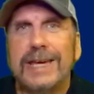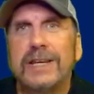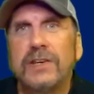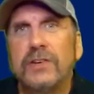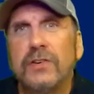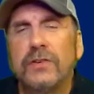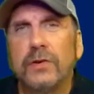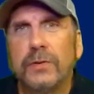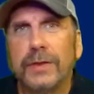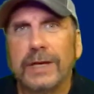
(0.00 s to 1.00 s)
in addition
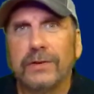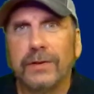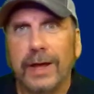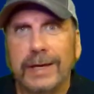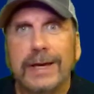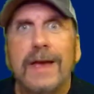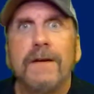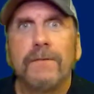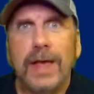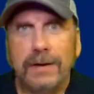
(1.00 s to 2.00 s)
to things like
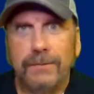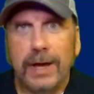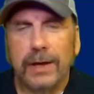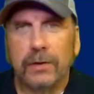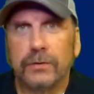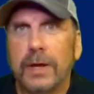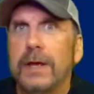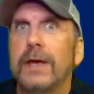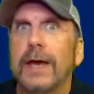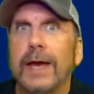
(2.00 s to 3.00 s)
flat files
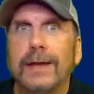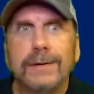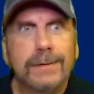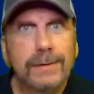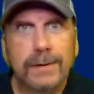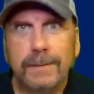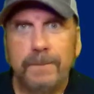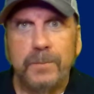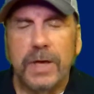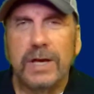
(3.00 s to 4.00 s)
and
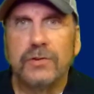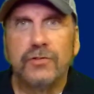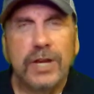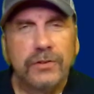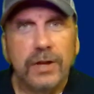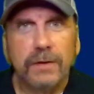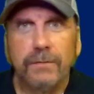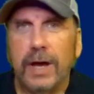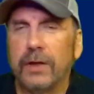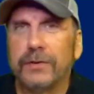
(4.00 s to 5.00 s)
uh, JSON
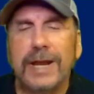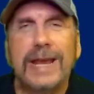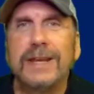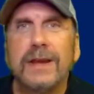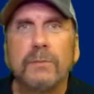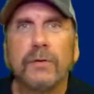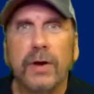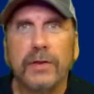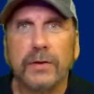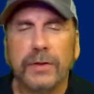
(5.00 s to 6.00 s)
files and any number of
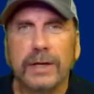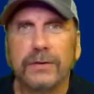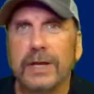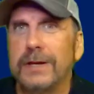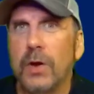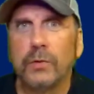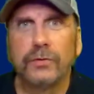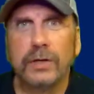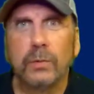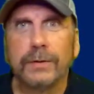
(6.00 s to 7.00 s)
other things and
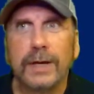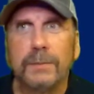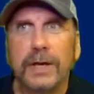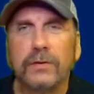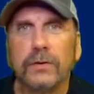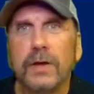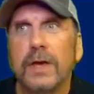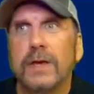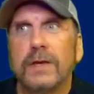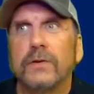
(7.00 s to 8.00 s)
NoSQL databases.
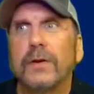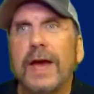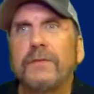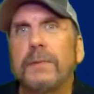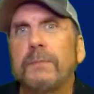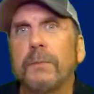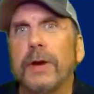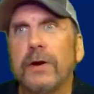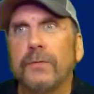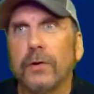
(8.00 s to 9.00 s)
So you have to be
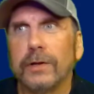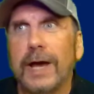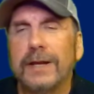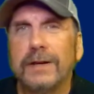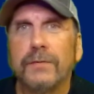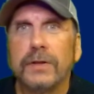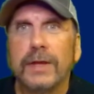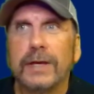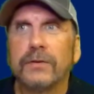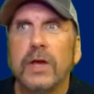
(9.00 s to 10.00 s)
prepared for a lot of different
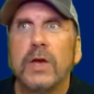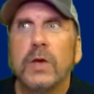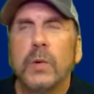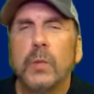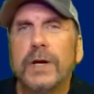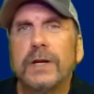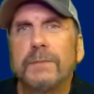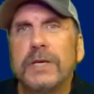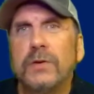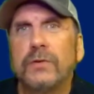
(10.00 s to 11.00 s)
things. We're going
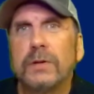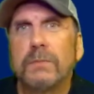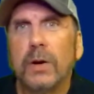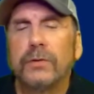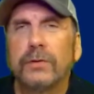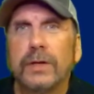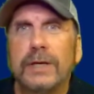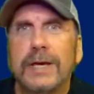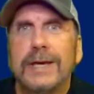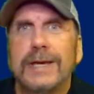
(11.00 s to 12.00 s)
to be using
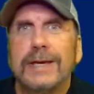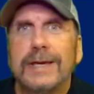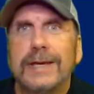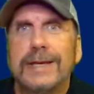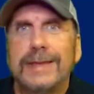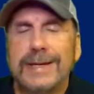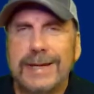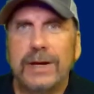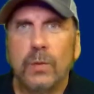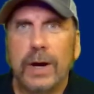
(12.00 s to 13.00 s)
mostly the
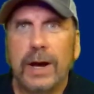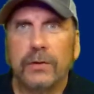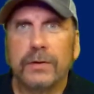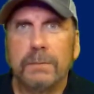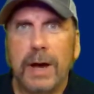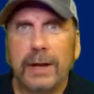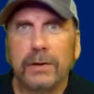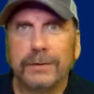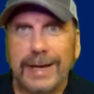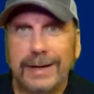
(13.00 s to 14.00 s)
data warehousing
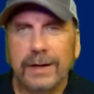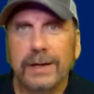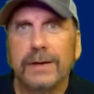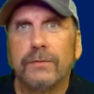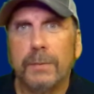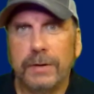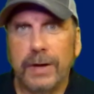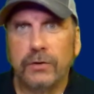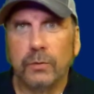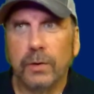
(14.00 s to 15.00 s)
model data from
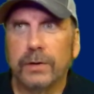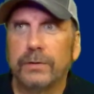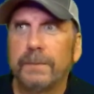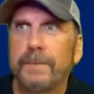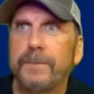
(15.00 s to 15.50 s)
AdventureWorks.